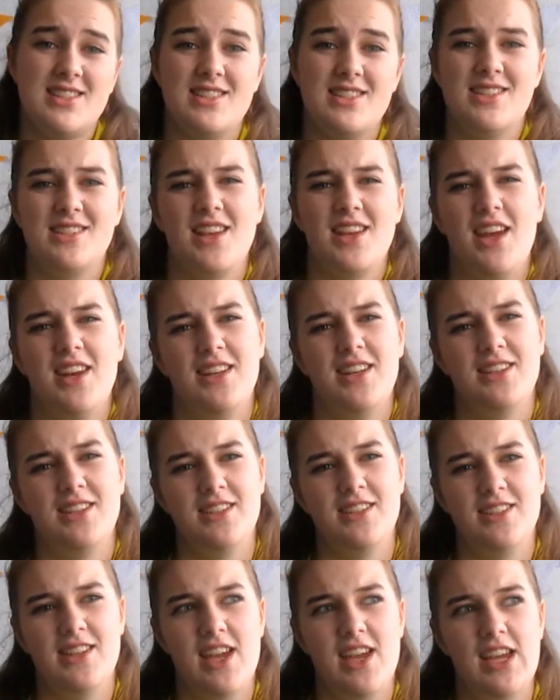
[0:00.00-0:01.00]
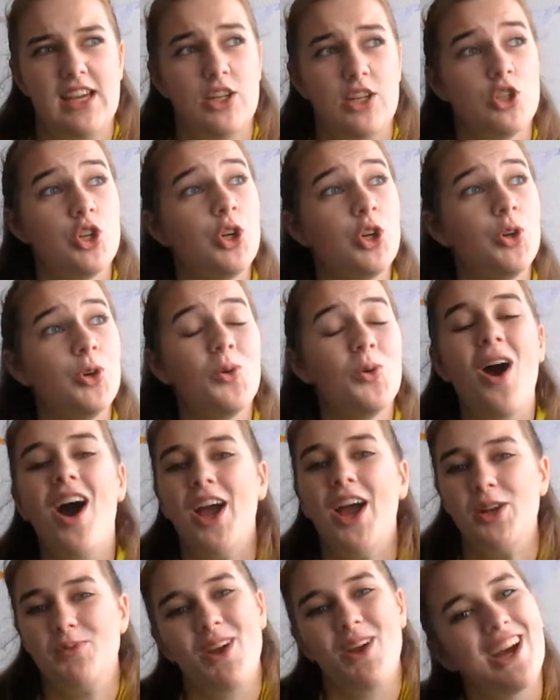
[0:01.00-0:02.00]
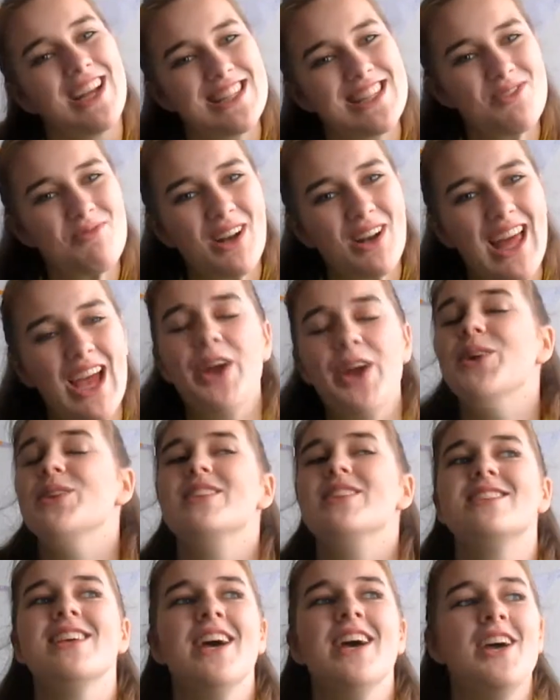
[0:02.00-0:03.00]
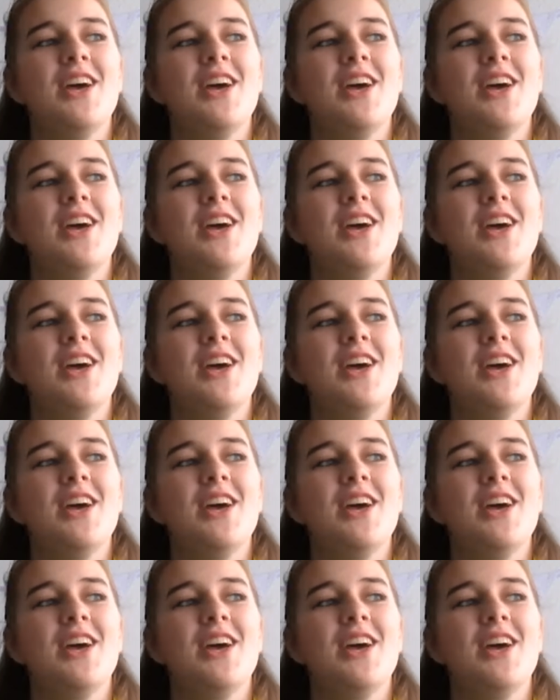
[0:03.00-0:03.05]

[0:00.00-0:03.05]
decided today to hide behind some clouds,